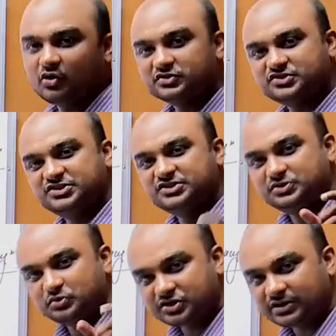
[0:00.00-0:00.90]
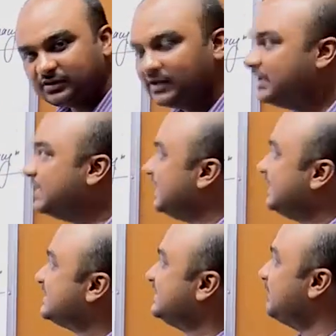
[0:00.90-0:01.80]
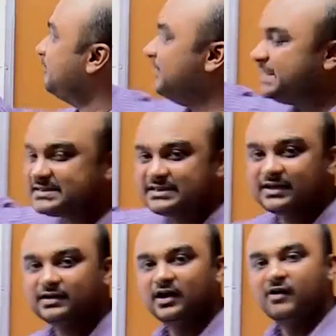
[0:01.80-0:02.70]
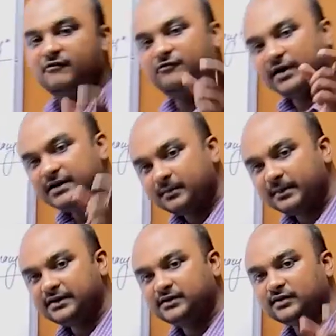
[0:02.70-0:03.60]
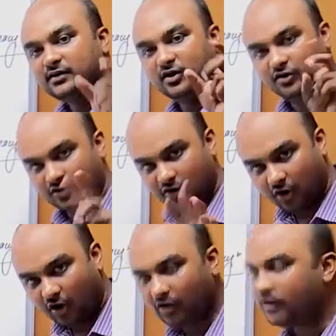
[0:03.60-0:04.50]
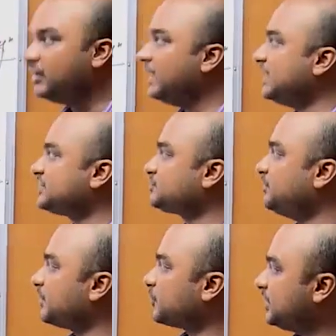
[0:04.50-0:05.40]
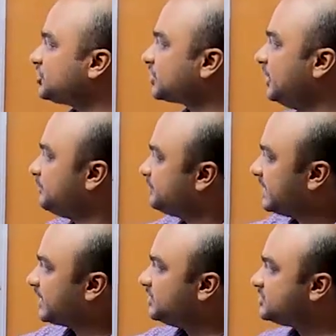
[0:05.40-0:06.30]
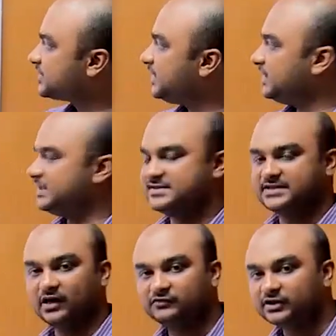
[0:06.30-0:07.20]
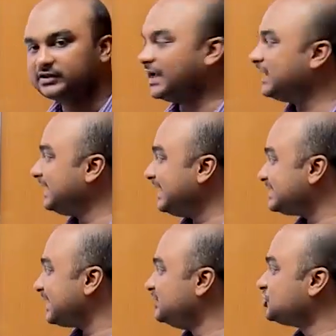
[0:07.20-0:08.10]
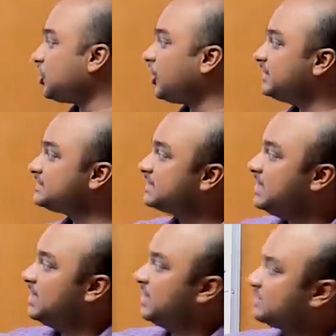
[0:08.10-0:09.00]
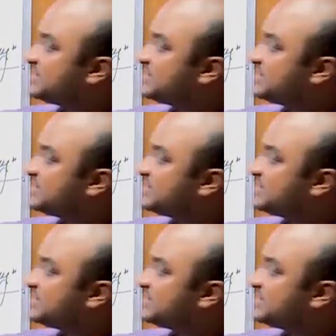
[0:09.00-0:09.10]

Constitution is the basic fundamental law as per which the country is governed, and it enjoys a